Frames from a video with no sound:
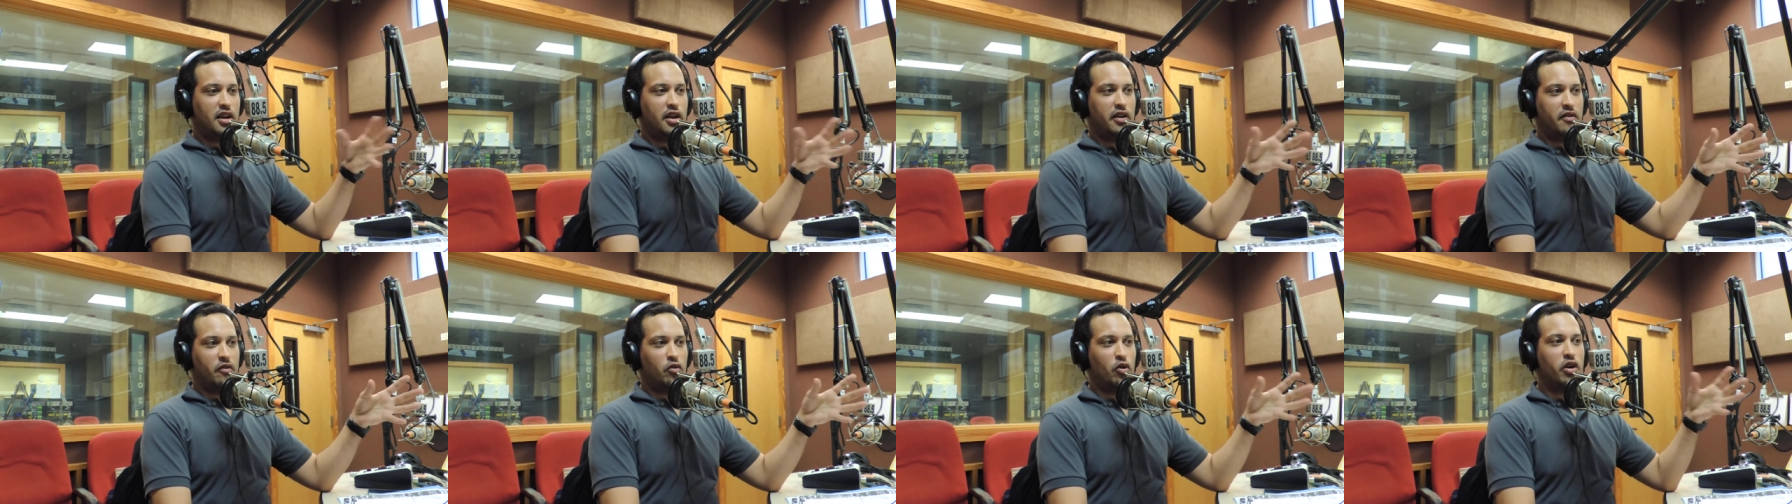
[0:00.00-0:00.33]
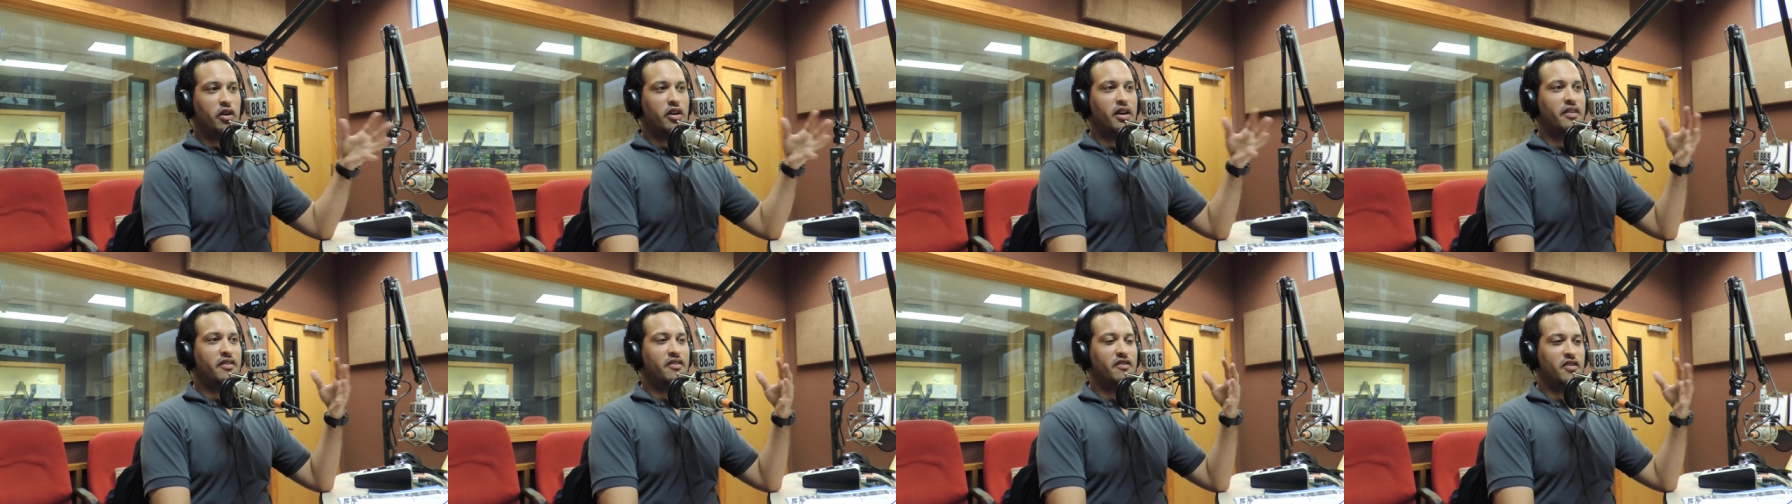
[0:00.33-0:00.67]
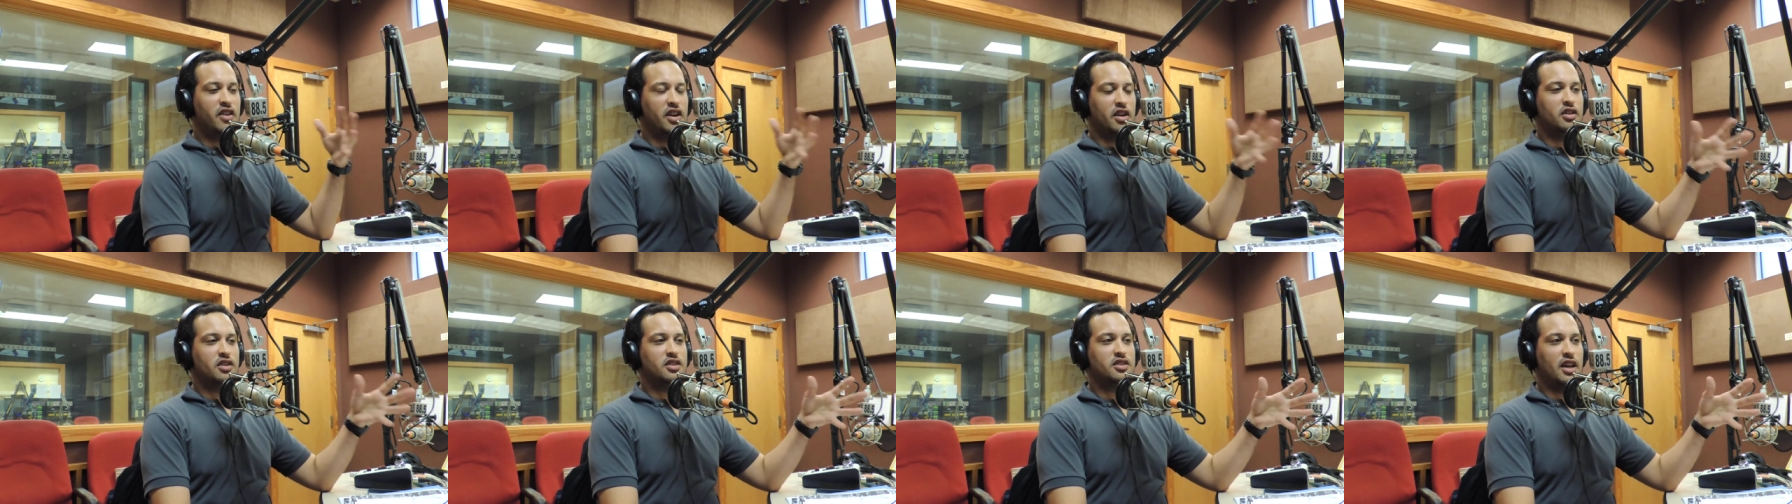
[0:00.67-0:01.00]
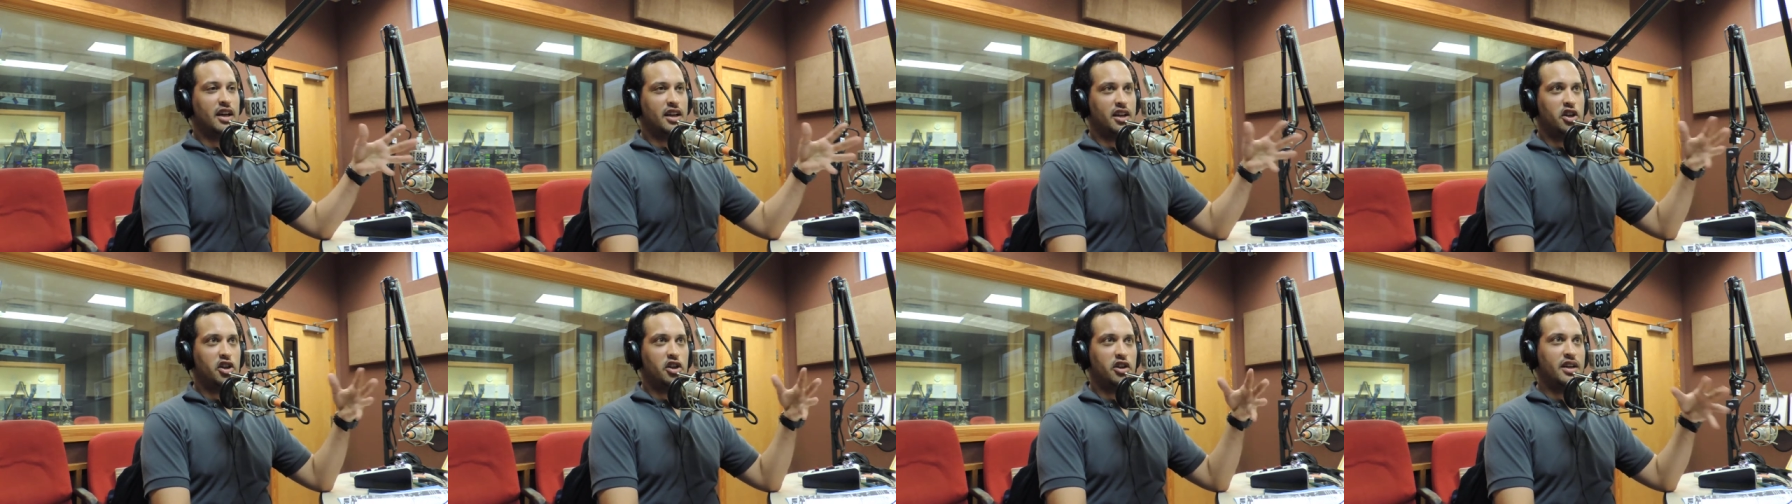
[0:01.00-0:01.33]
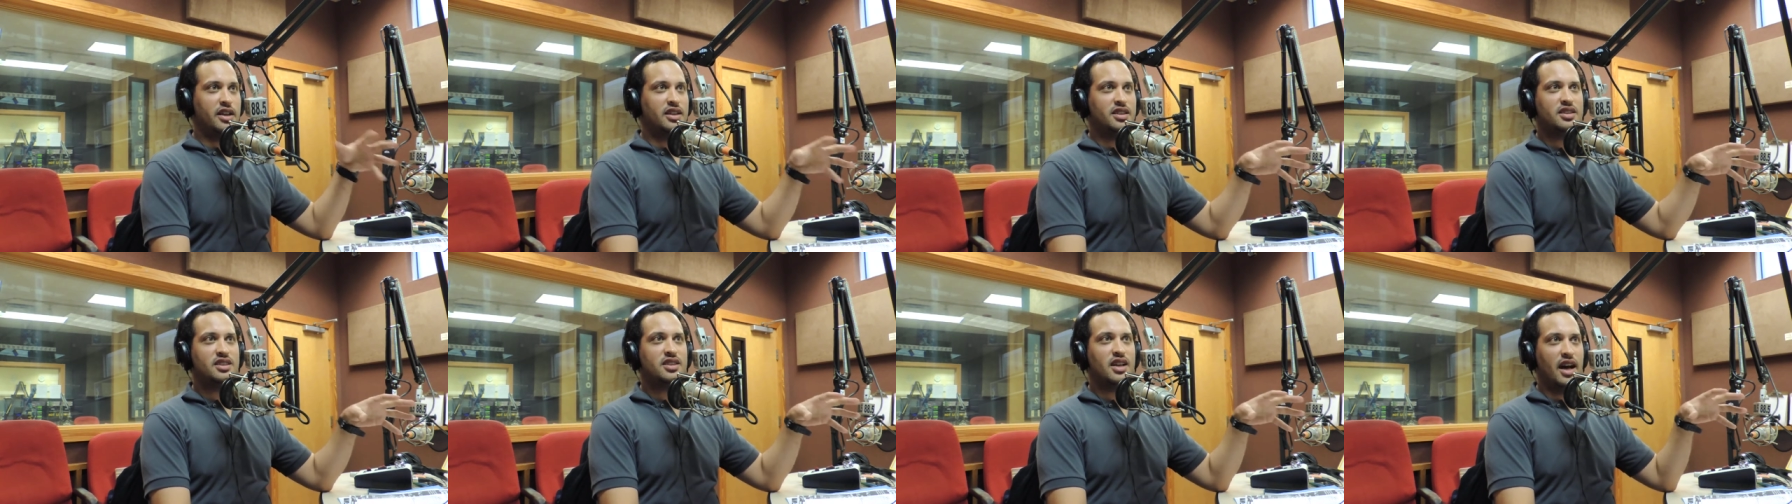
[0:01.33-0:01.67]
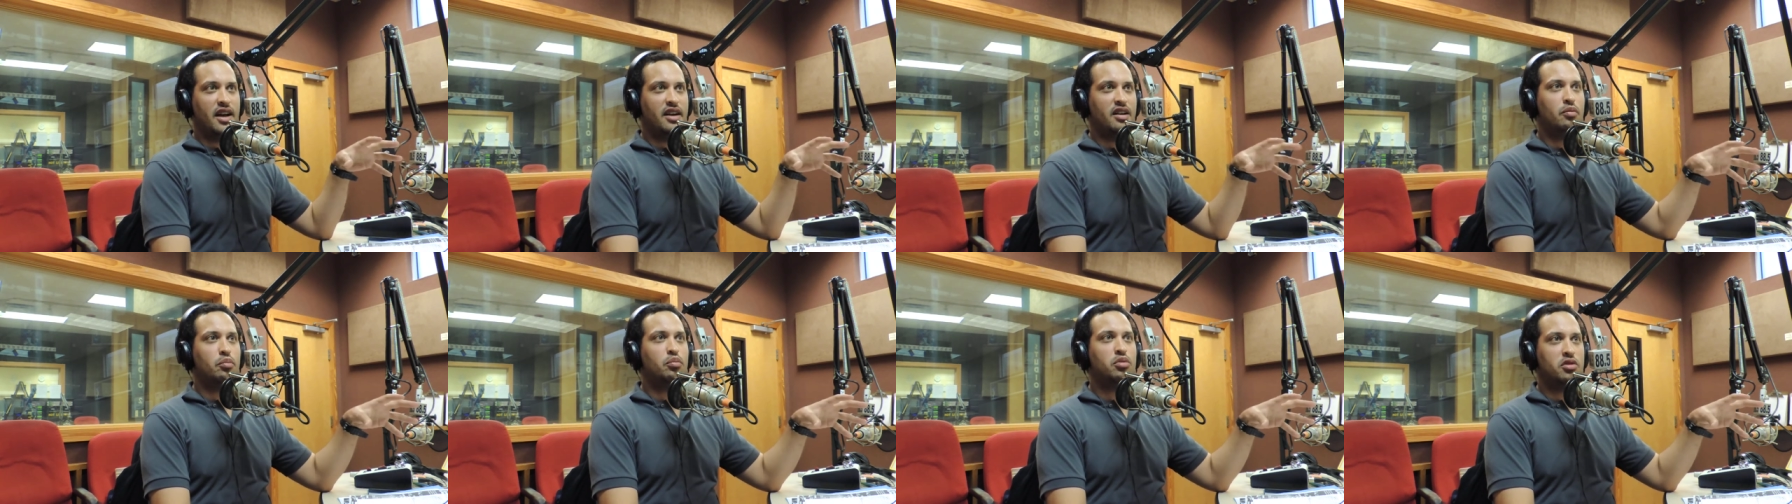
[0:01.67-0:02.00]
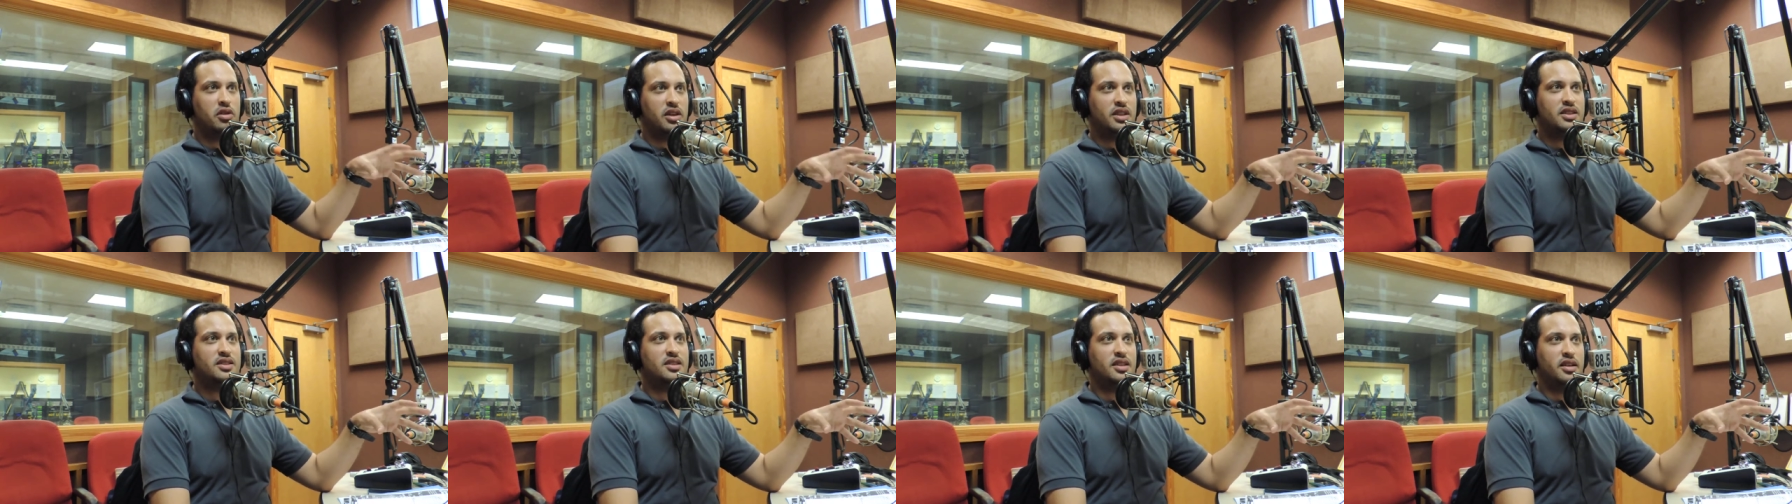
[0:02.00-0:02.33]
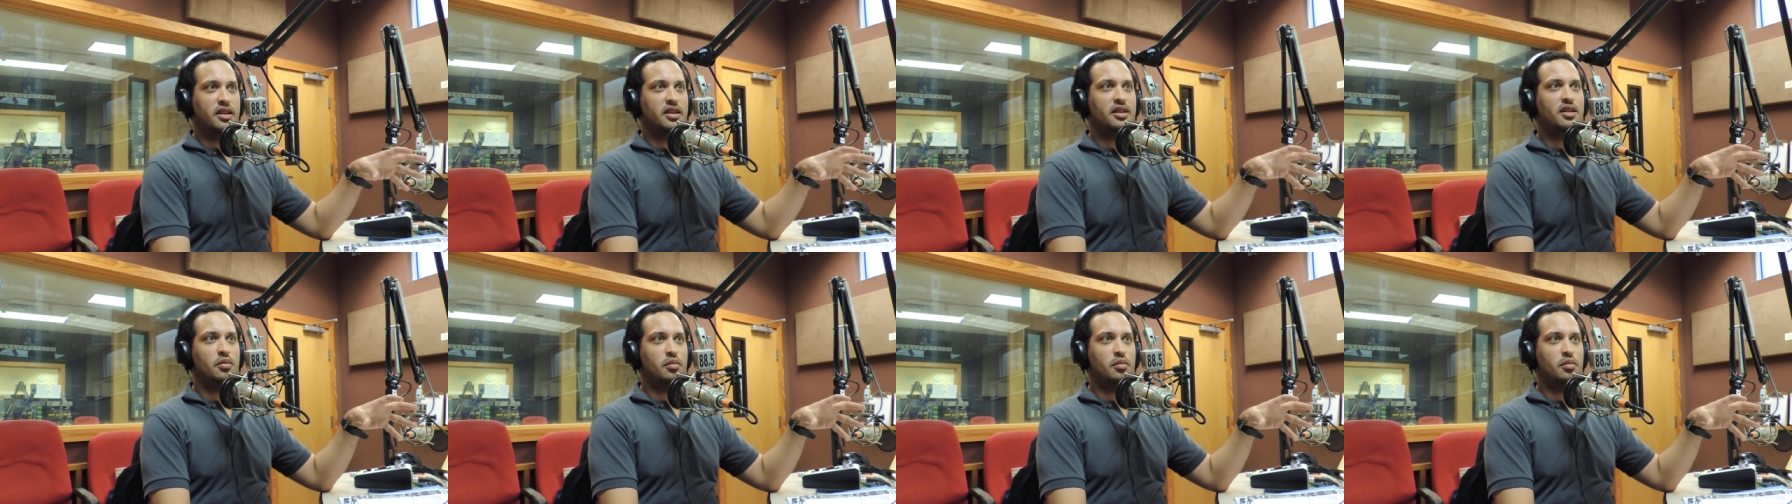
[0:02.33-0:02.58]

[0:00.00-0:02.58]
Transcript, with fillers: it really feels like you're inside a prison